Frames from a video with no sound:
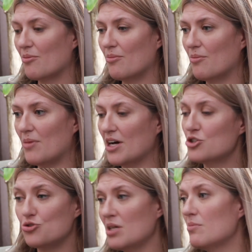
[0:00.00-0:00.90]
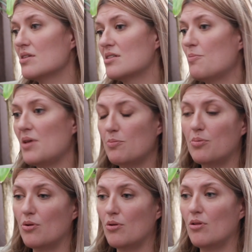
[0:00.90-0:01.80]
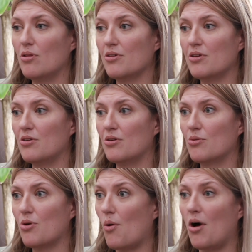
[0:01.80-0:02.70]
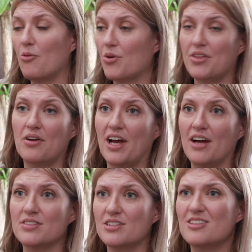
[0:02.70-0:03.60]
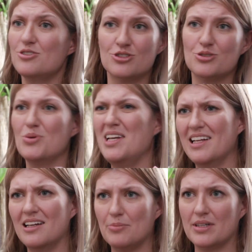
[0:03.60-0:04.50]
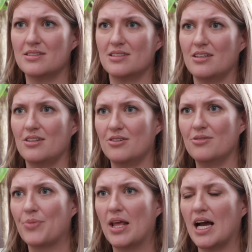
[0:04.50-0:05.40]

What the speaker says: my dream is that people, you know, go on with their lives and then just do a little bit, you know.